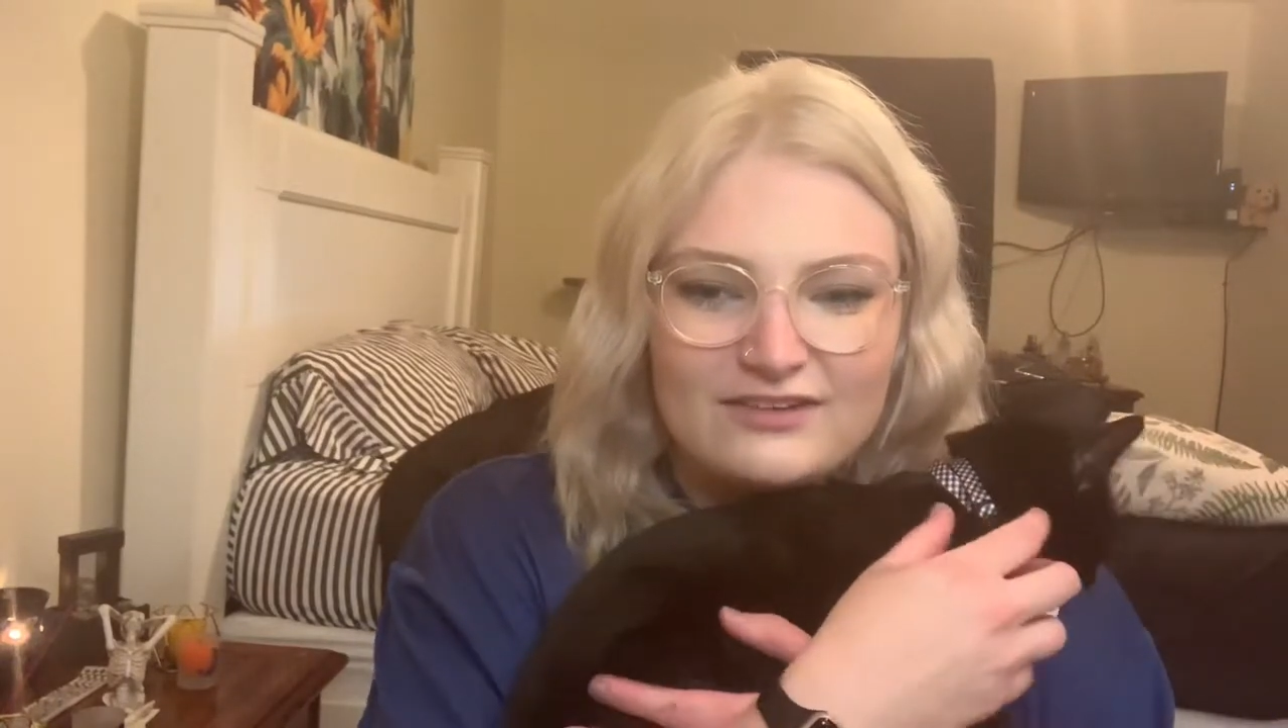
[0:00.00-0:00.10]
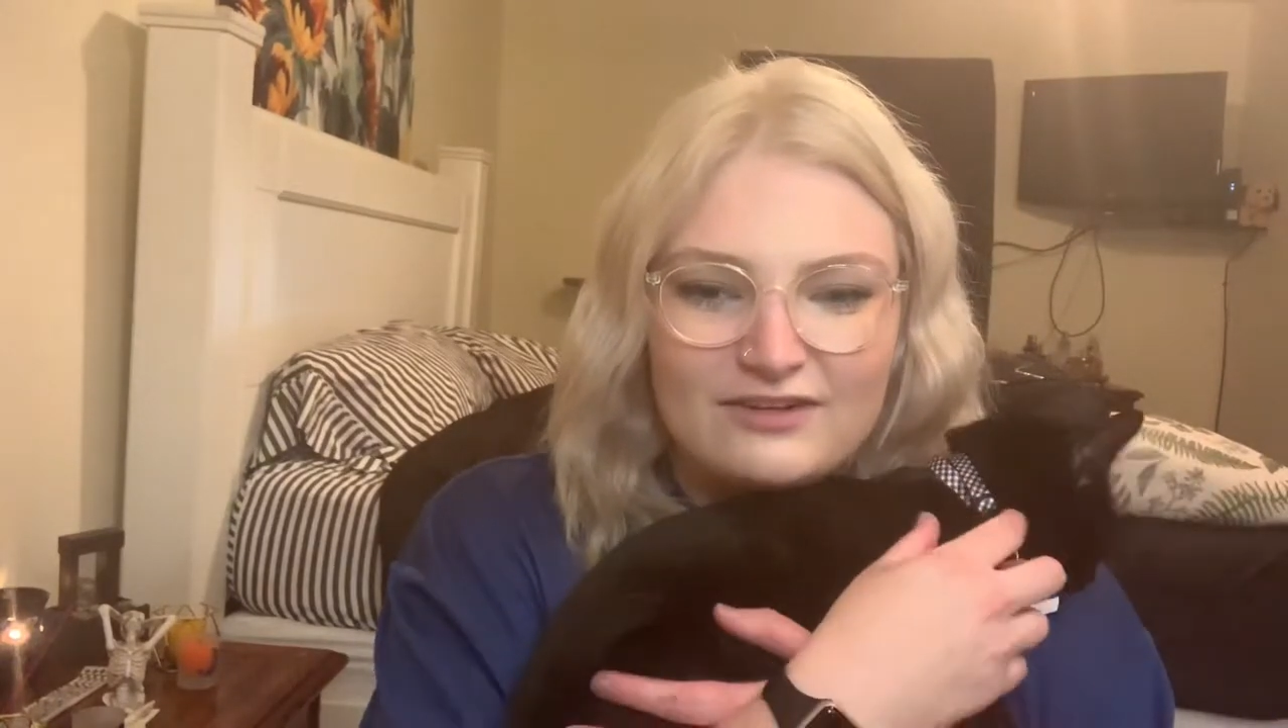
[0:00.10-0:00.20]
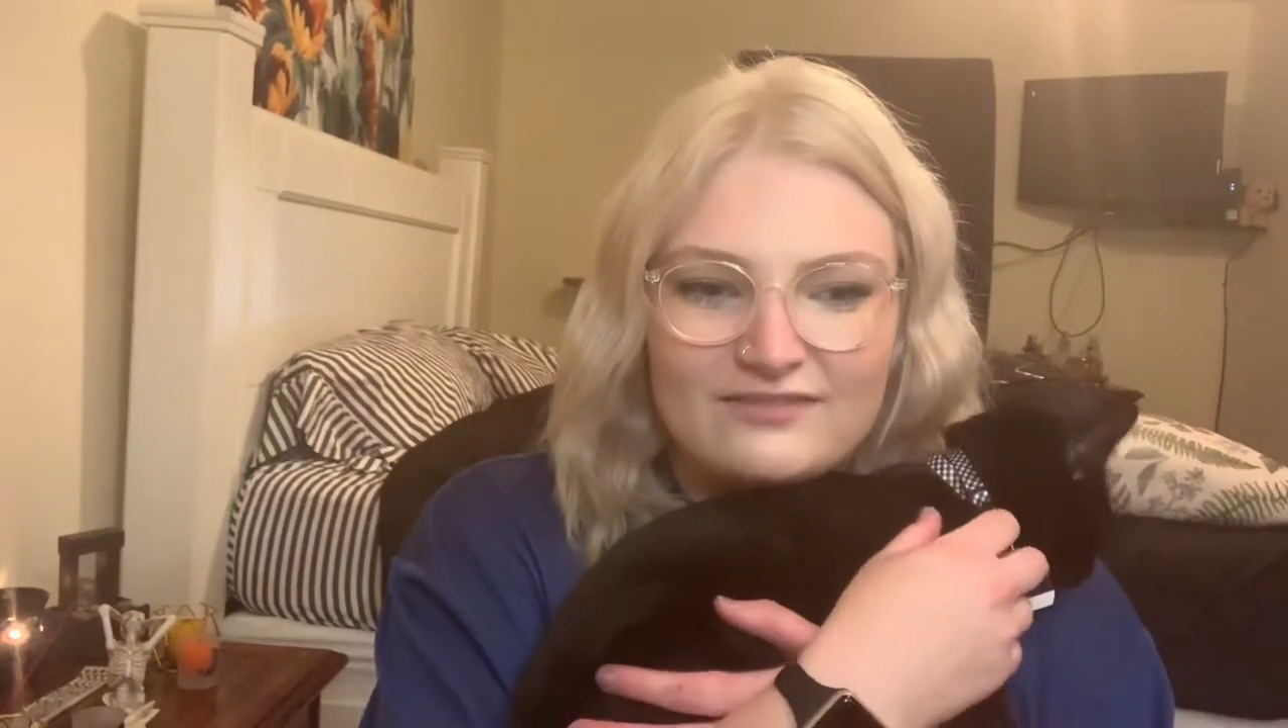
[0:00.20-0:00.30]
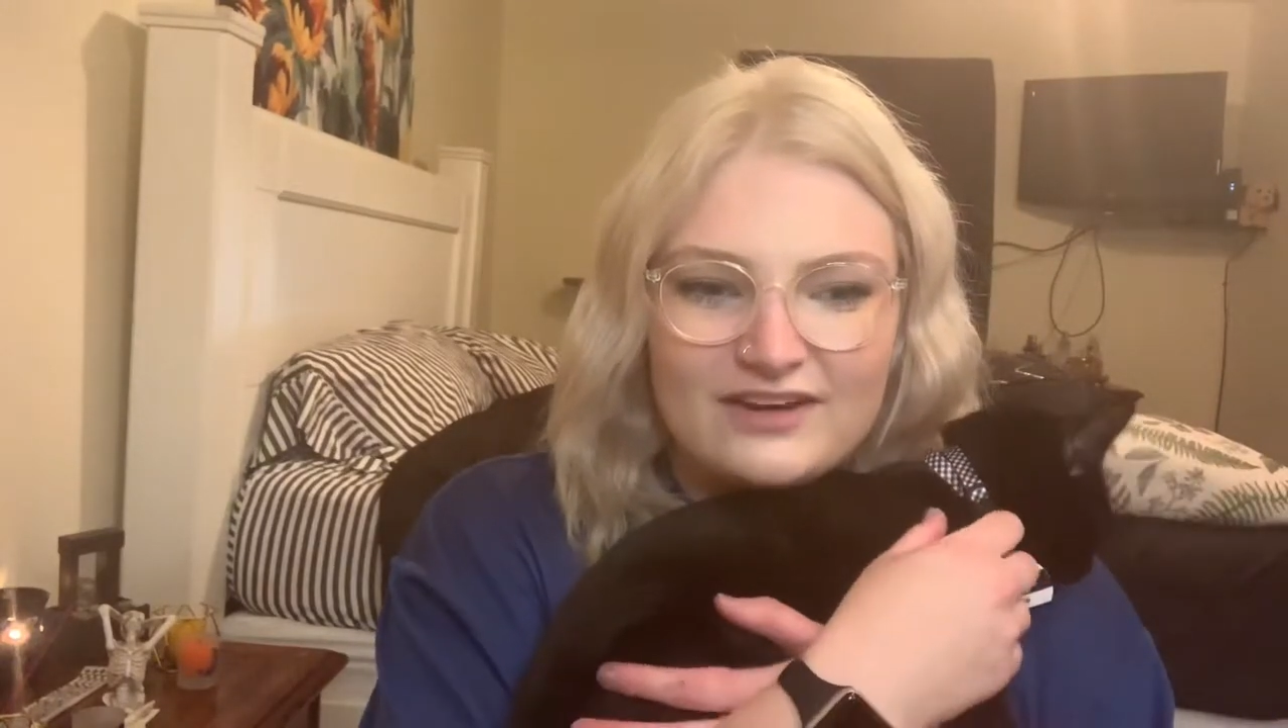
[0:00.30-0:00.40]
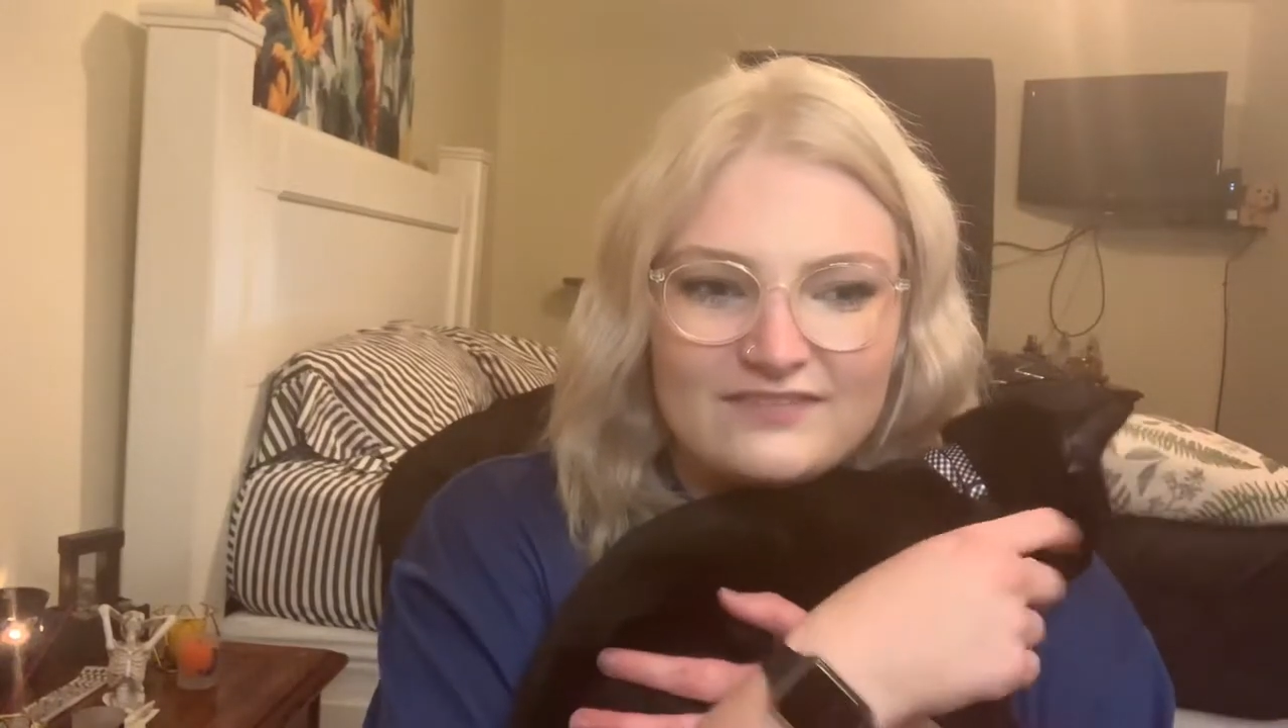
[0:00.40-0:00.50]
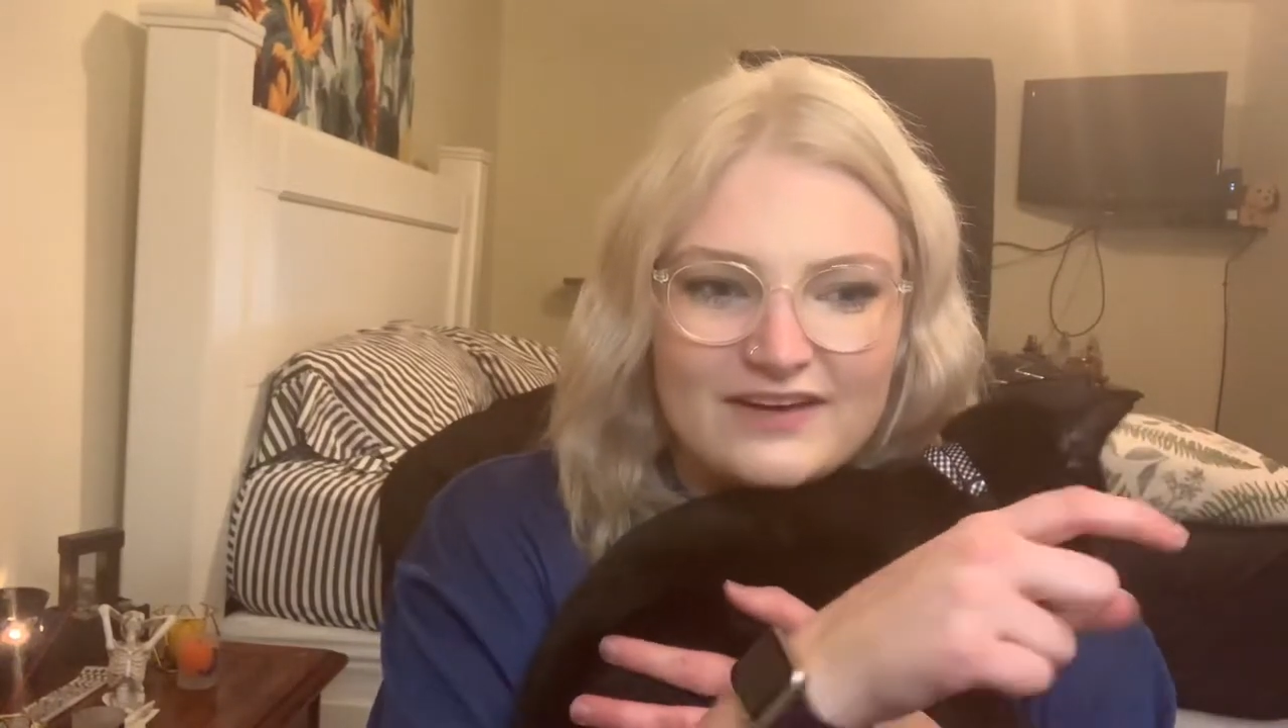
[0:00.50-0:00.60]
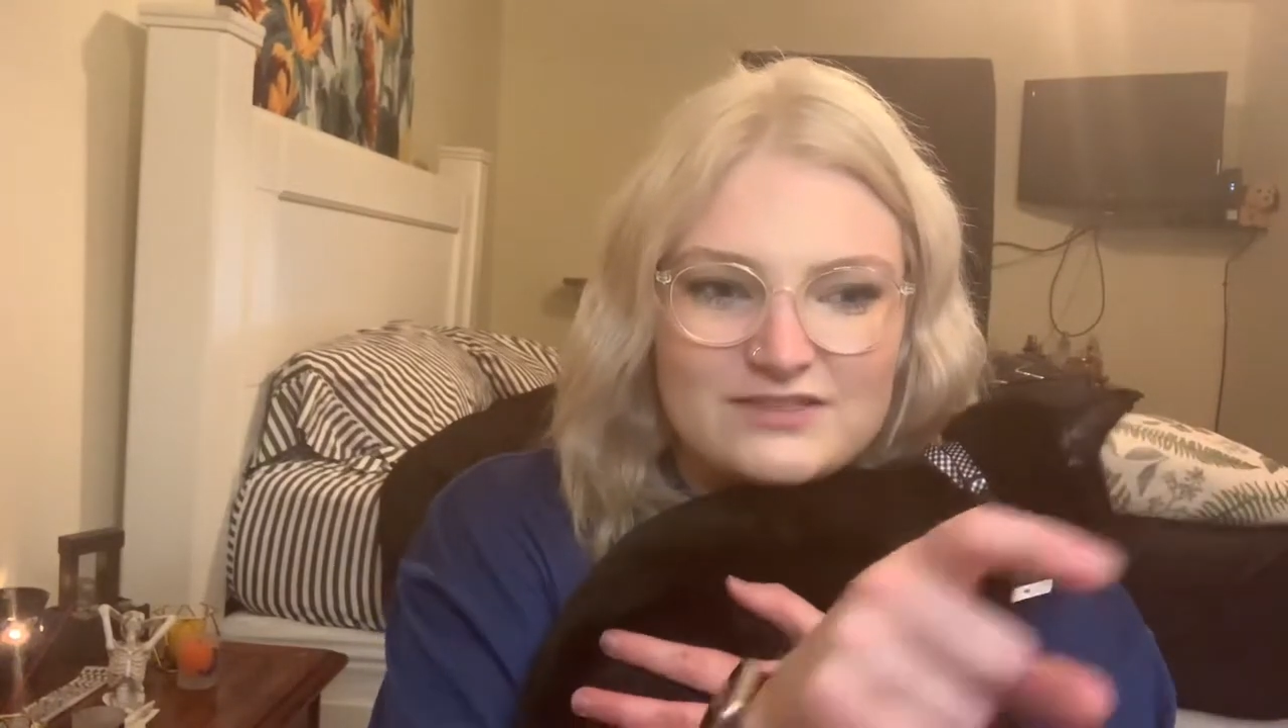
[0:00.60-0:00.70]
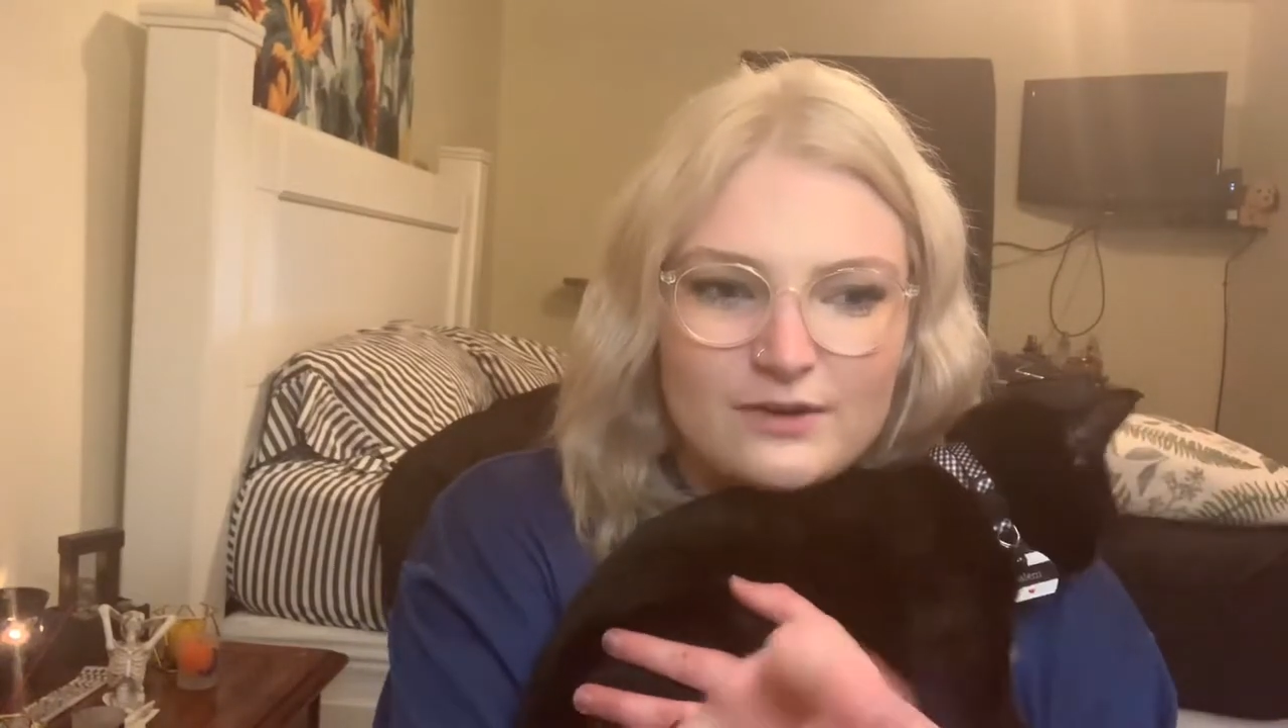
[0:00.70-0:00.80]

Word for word: run very fast.